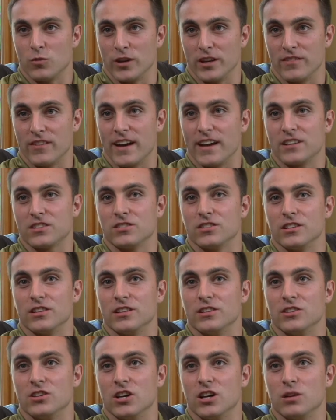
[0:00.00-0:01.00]
We have
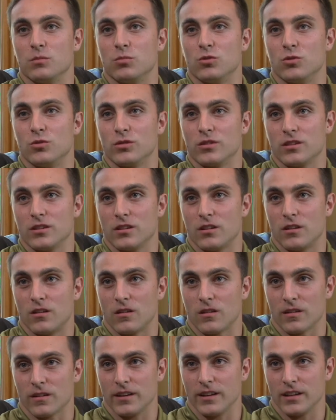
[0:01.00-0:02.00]
actually doubled
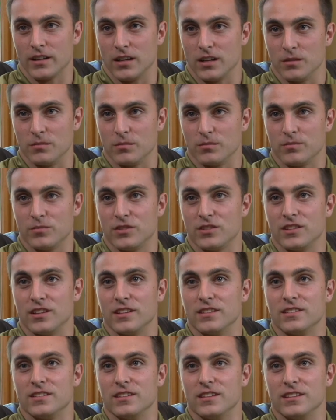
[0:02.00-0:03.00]
our income
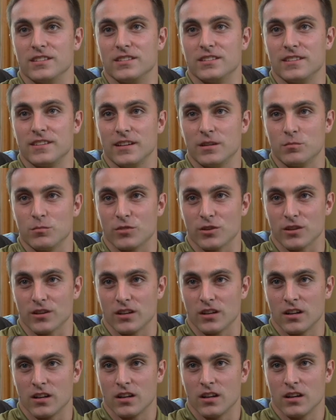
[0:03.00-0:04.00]
since
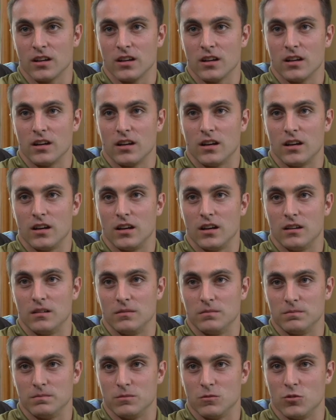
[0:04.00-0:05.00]
December.
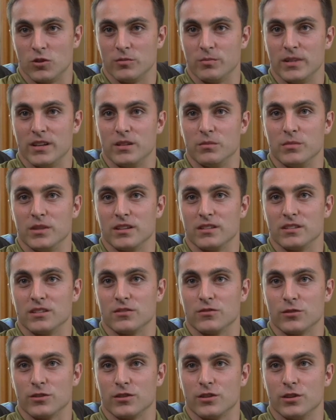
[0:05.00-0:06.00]
We've been in
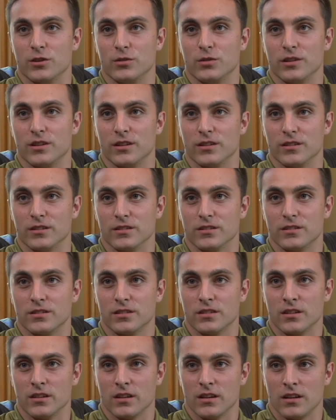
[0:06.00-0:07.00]
business for 2
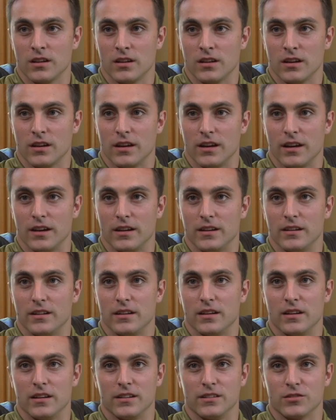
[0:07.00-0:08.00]
years, and
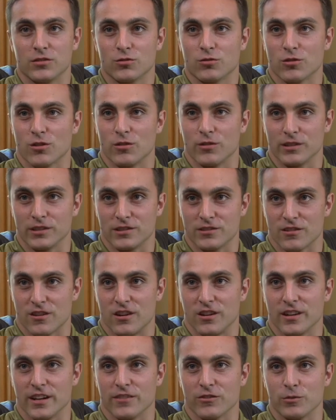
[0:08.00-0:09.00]
it's growing
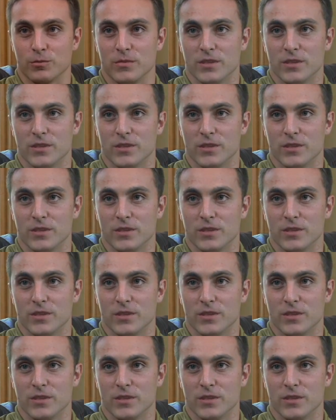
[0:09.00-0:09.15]
strong every